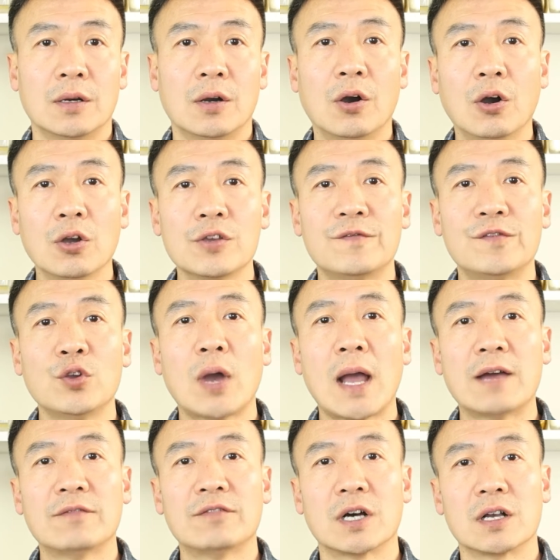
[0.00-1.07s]
Or if you
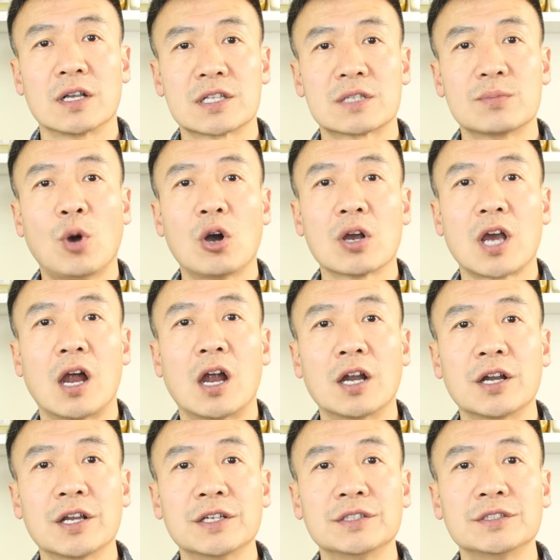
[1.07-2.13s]
have a small
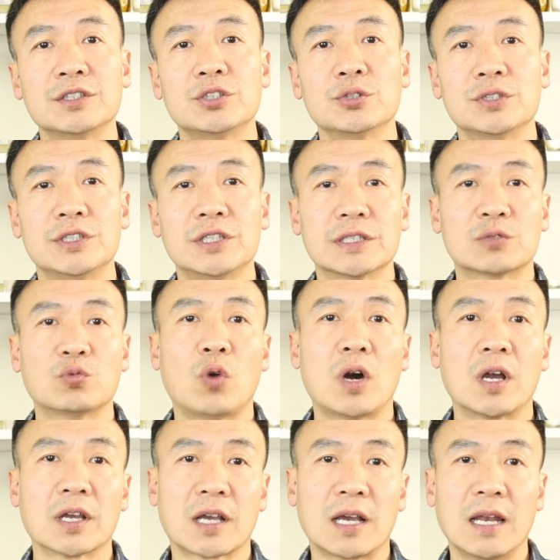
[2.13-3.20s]
garden, you just
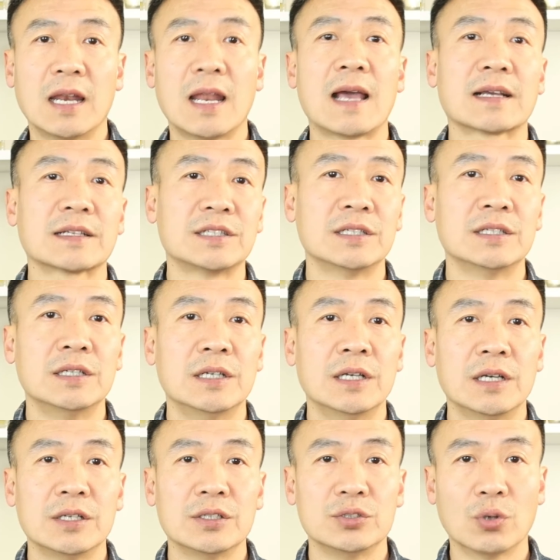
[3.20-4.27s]
want to collect
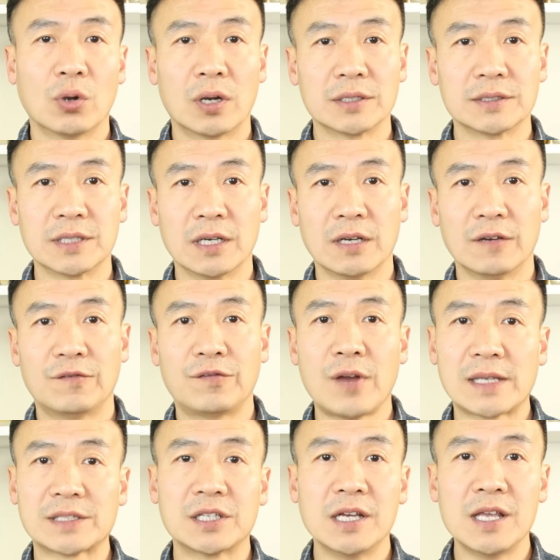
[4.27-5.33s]
your
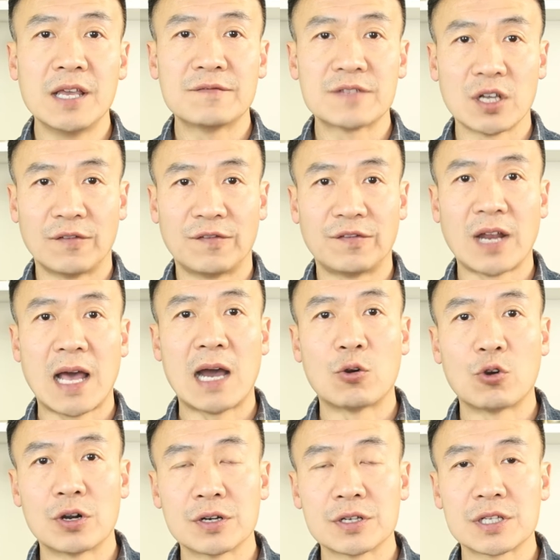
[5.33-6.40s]
fresh leaves or
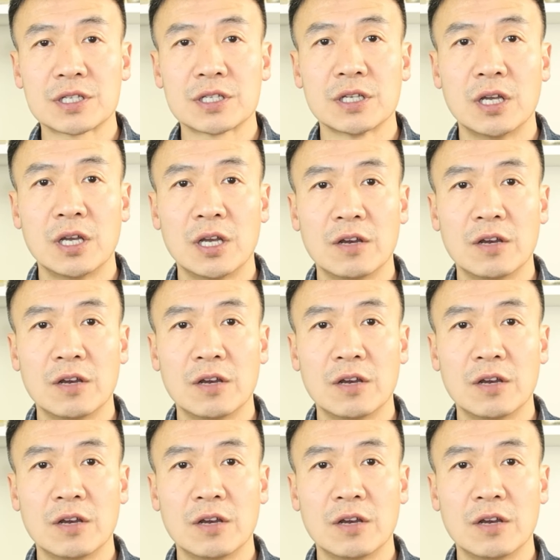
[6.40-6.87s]
flowers,